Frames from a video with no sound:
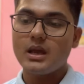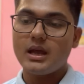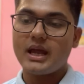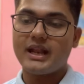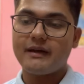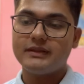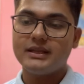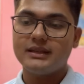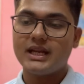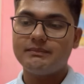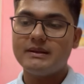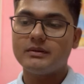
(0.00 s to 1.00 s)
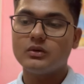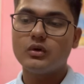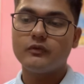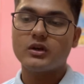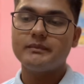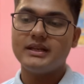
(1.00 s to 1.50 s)
And I've seen that people go
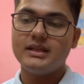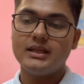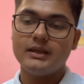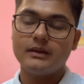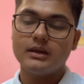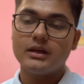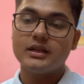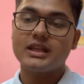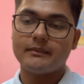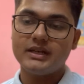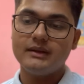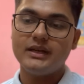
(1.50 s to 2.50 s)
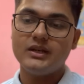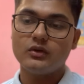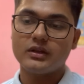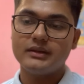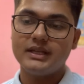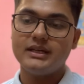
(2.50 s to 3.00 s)
for many summary videos
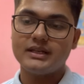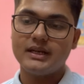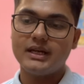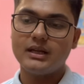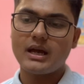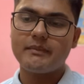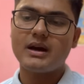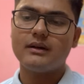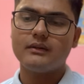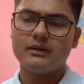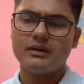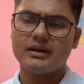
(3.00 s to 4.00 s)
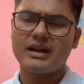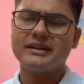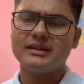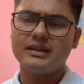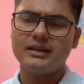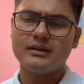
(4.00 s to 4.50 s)
on the internet.
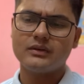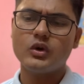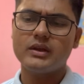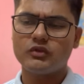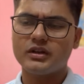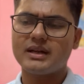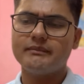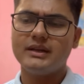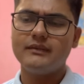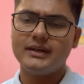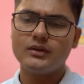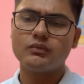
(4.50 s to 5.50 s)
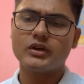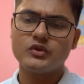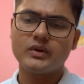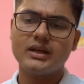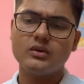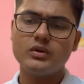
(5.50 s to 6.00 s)
Rather than going for summary videos, what you
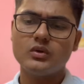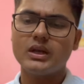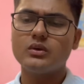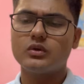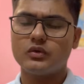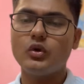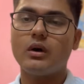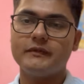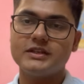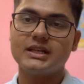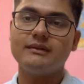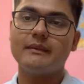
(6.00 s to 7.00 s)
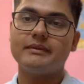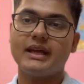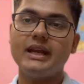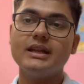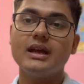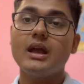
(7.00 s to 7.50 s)
can do, you can go to the official
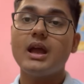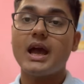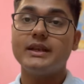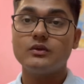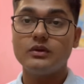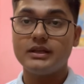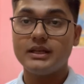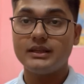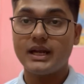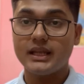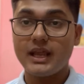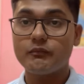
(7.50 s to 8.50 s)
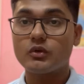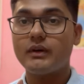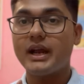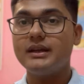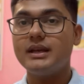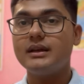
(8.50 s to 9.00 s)
website, and you will see that they have
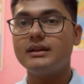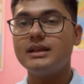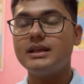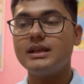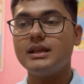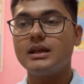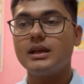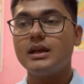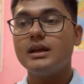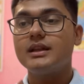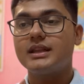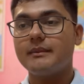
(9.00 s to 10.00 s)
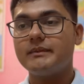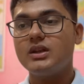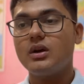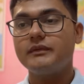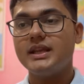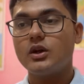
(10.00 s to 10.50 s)
provided the summary
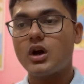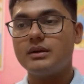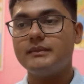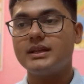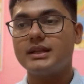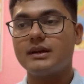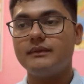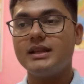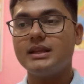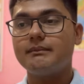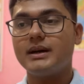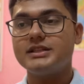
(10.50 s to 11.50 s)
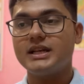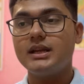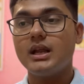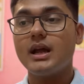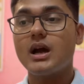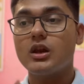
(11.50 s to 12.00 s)
of the economic survey and the
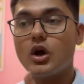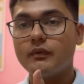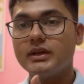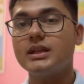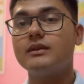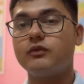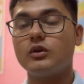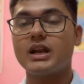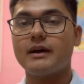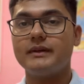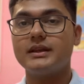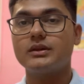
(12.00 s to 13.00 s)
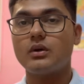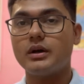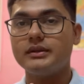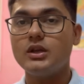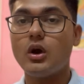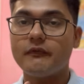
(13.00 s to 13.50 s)
budget along with infographics
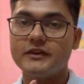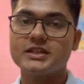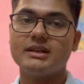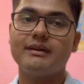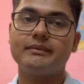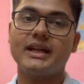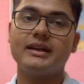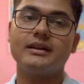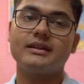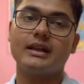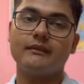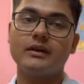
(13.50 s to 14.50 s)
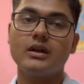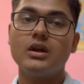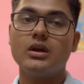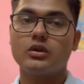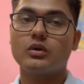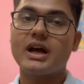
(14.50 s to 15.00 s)
on the official website itself.
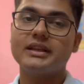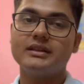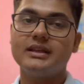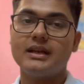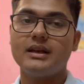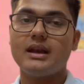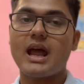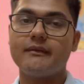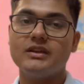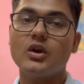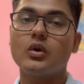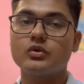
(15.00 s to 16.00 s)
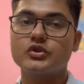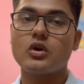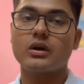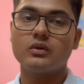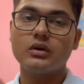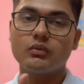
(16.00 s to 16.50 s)
So rather than having your own
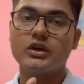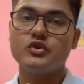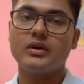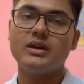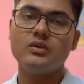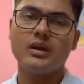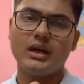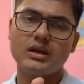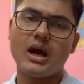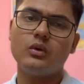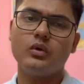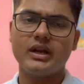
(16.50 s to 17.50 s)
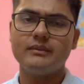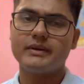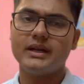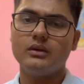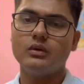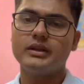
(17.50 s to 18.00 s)
short notes, what you can do, you can download and
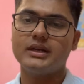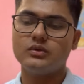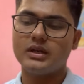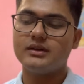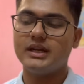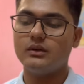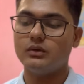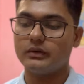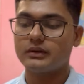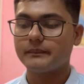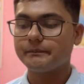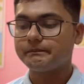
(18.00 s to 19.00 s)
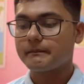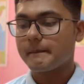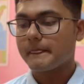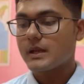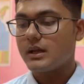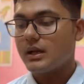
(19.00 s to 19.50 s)
print those and you can read those.
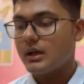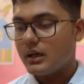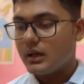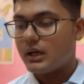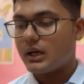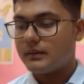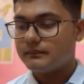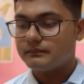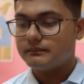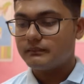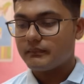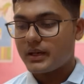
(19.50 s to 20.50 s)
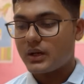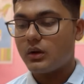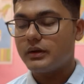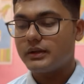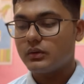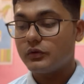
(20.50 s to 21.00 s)
And
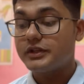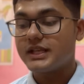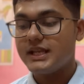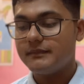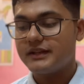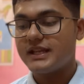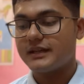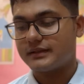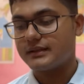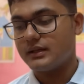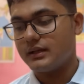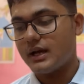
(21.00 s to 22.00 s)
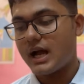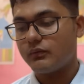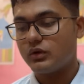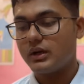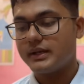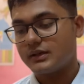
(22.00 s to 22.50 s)
also schemes. Yes, I
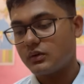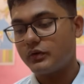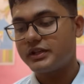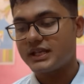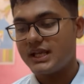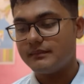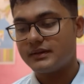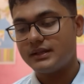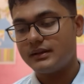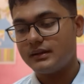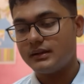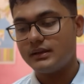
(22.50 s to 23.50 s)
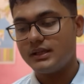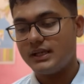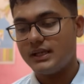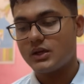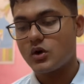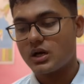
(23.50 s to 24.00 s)
would include schemes in
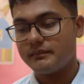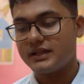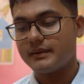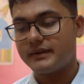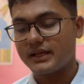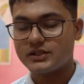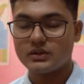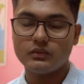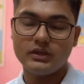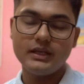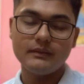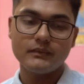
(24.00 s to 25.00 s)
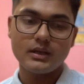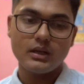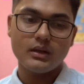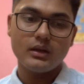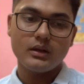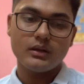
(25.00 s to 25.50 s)
the economic subsection only.
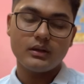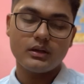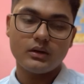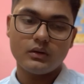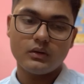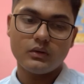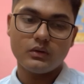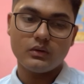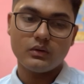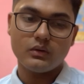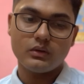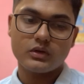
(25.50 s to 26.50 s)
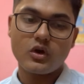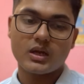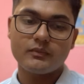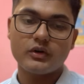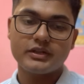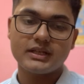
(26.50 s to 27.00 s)
So
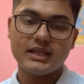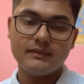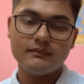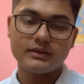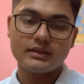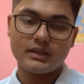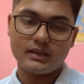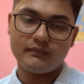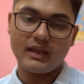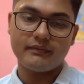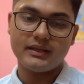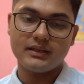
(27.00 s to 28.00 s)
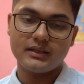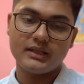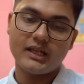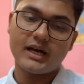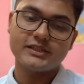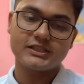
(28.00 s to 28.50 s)
talking about schemes, we have seen in the
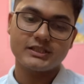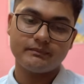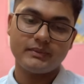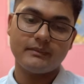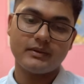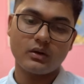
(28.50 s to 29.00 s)
last paper